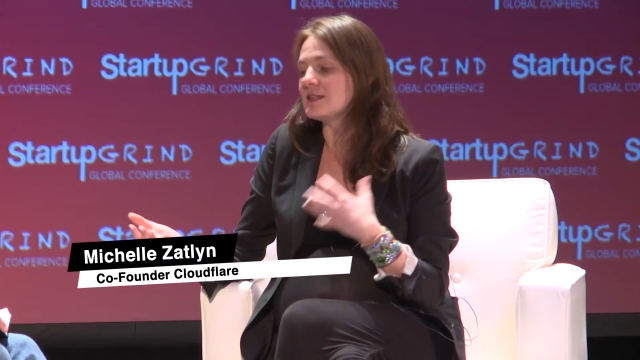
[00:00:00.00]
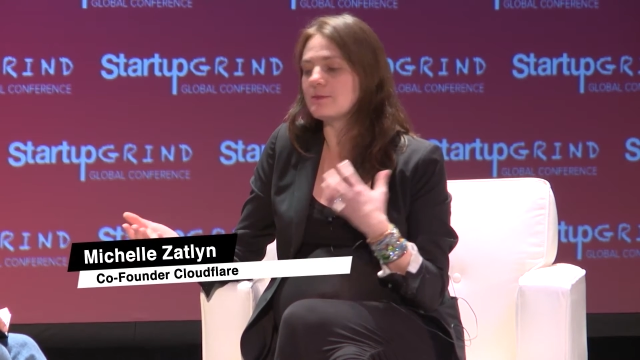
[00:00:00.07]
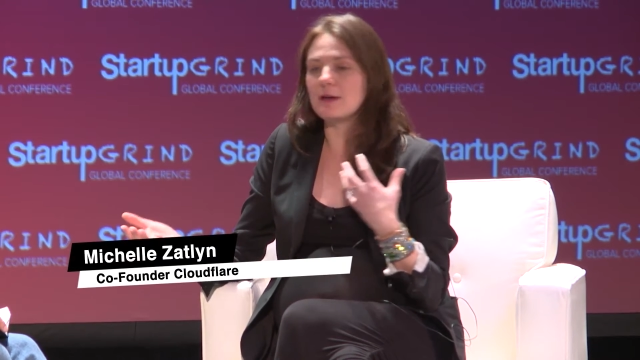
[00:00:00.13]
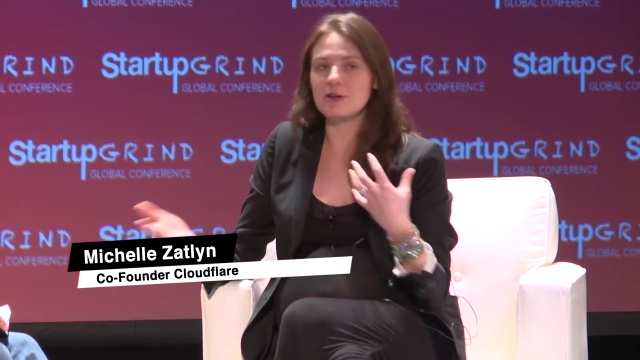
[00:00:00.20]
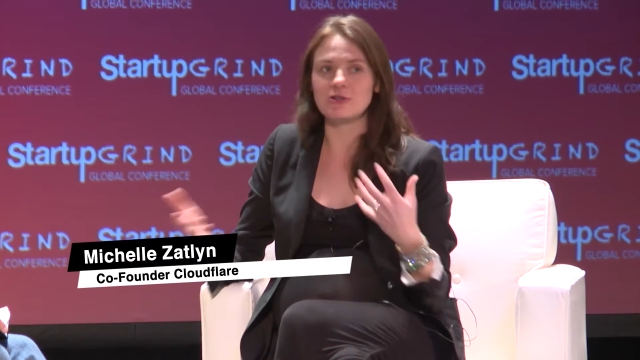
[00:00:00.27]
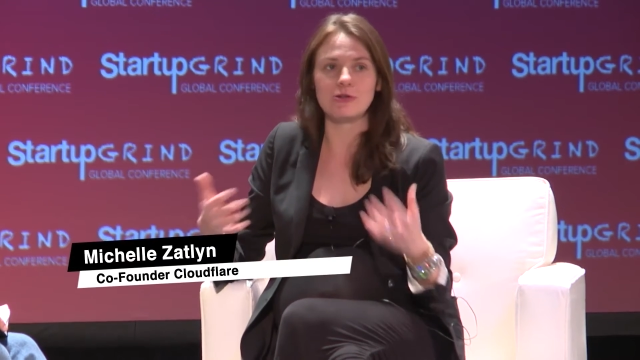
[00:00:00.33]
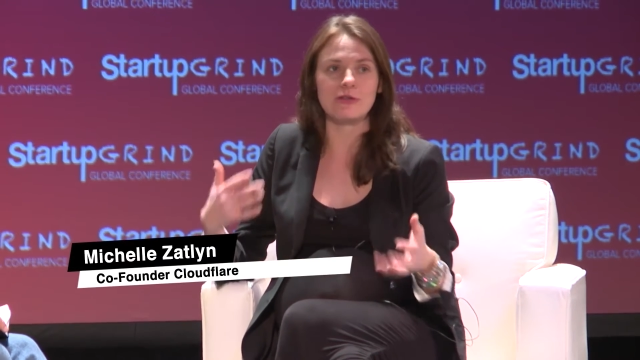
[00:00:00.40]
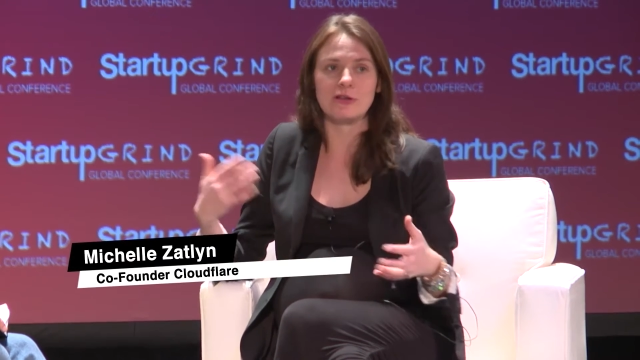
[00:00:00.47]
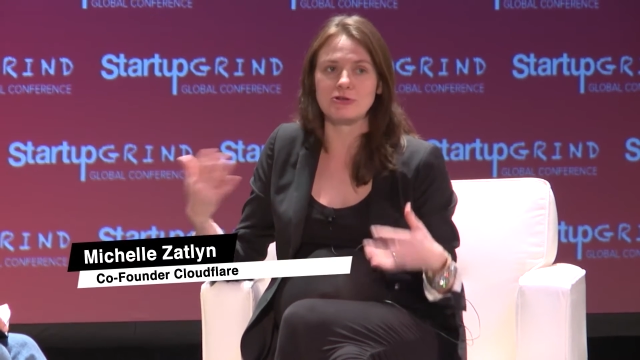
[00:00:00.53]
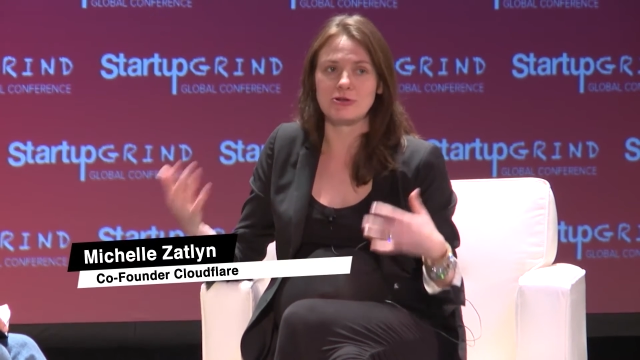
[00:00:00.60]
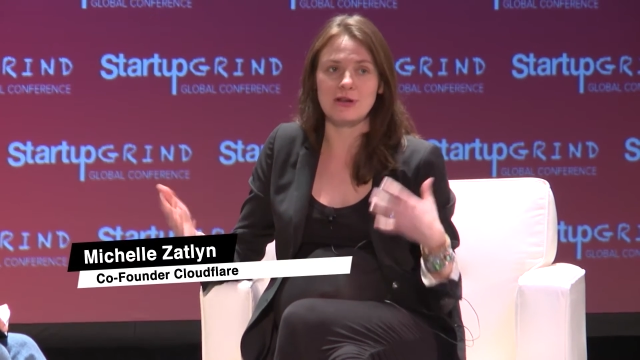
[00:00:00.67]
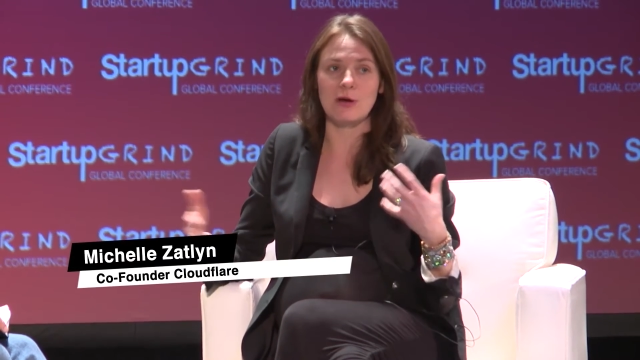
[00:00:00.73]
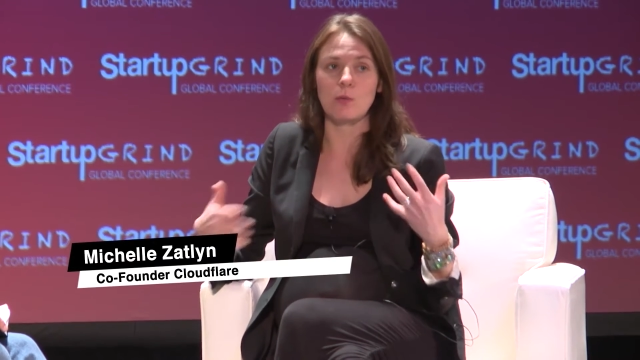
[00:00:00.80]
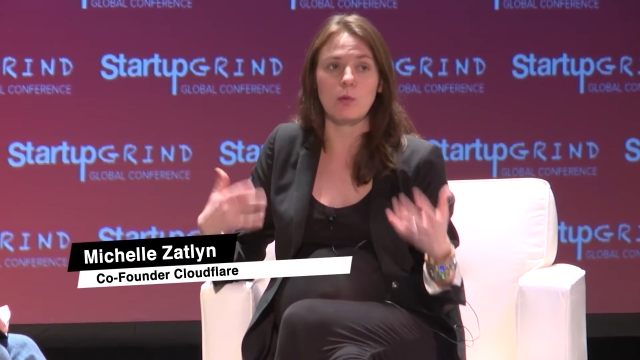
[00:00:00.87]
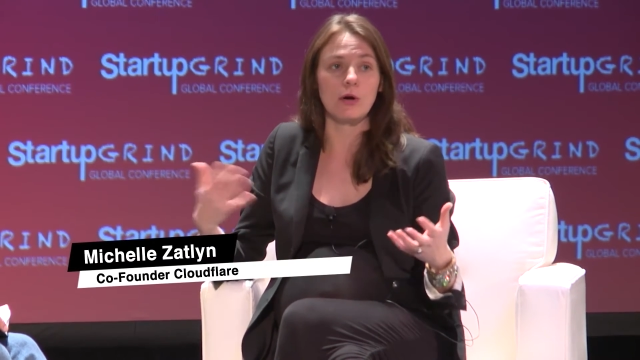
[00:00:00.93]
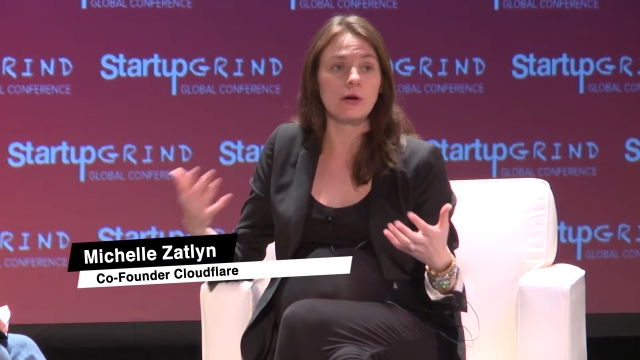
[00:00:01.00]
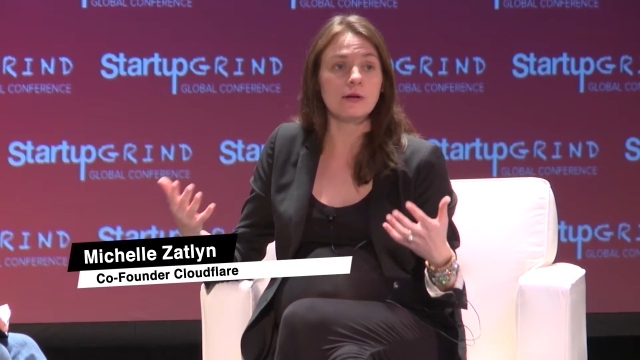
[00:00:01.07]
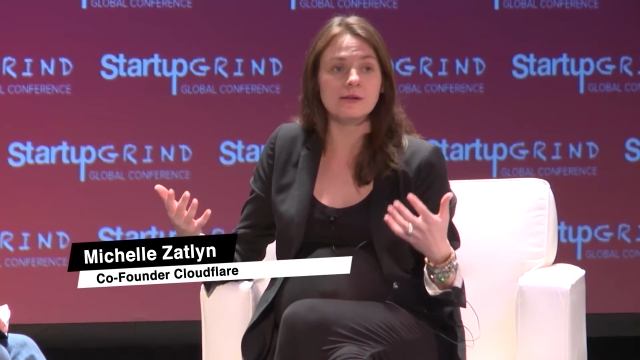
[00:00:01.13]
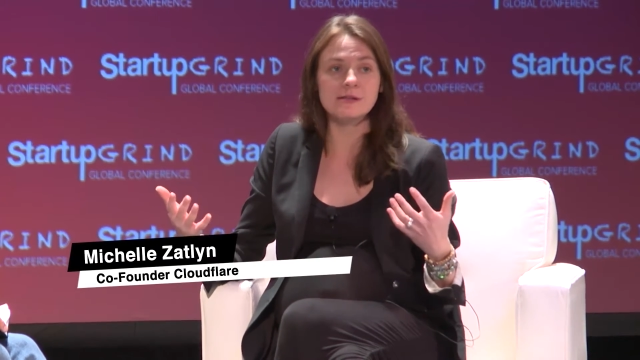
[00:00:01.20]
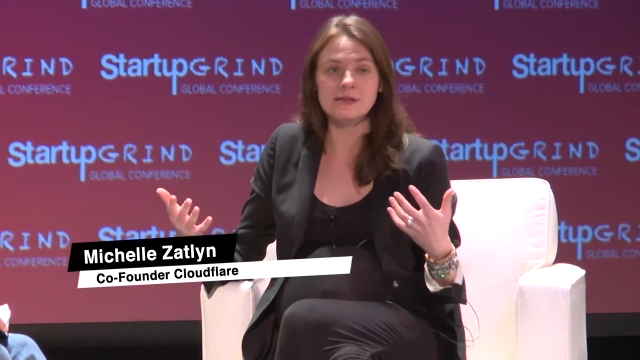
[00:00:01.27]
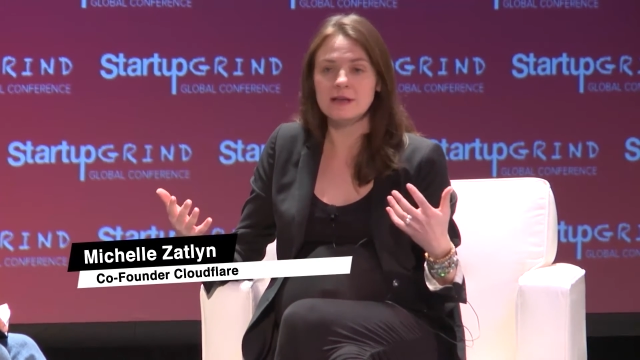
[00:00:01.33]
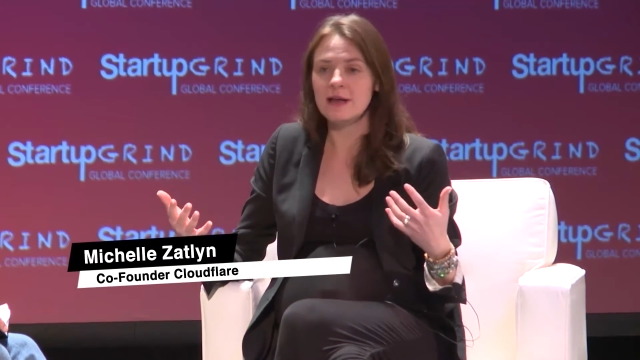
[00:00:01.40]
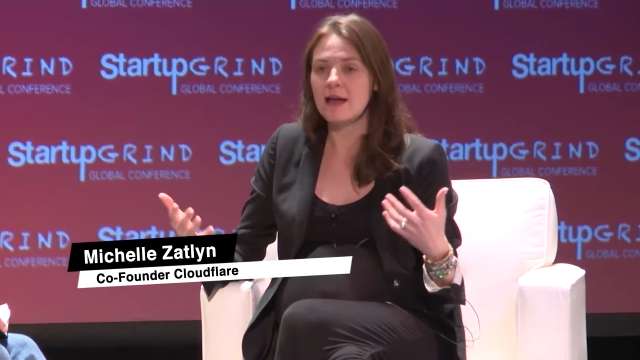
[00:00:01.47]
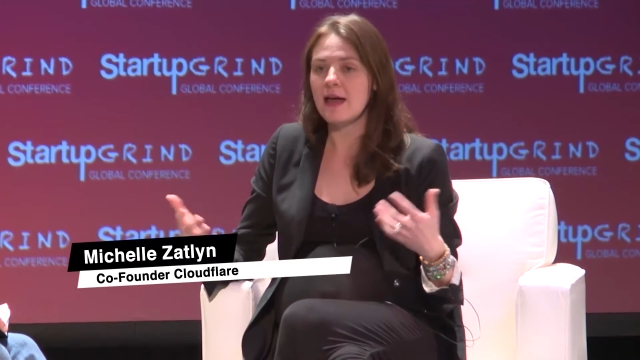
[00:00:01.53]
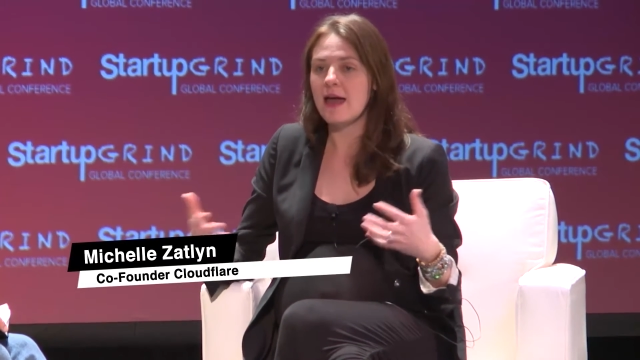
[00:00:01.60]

to make sure the internet works